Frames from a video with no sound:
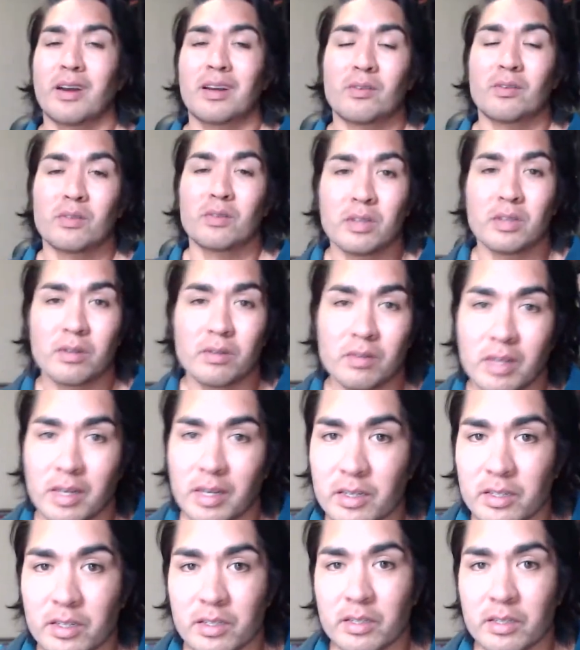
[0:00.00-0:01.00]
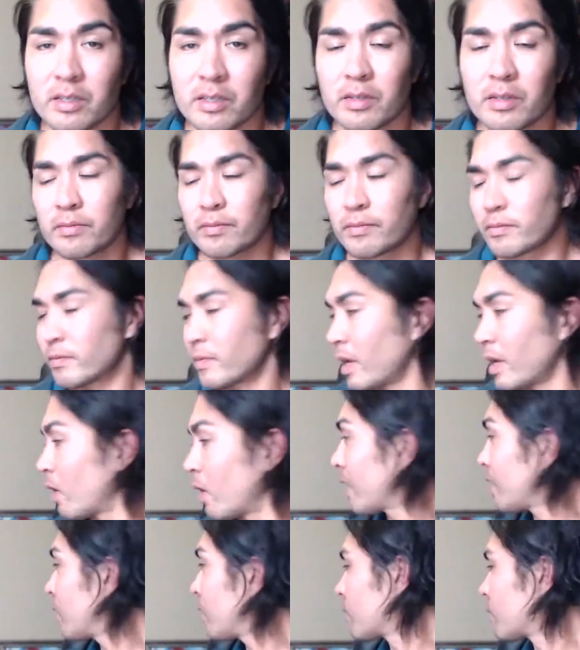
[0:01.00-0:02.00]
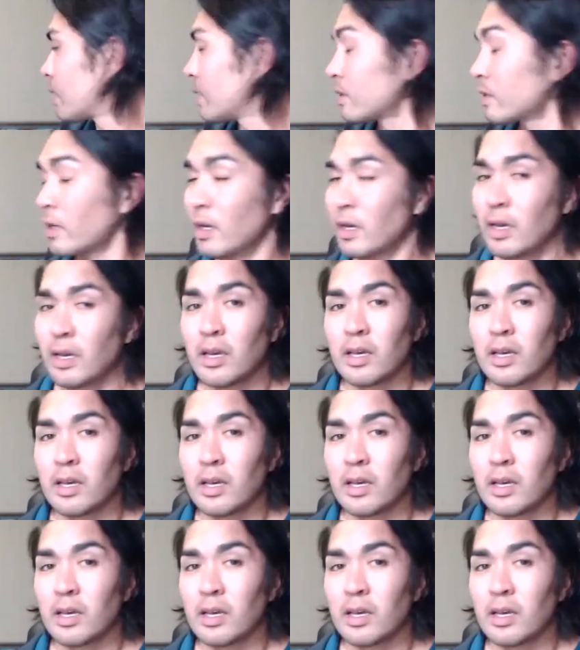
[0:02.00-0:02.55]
I don't know. Like I just, oh, I know what it was.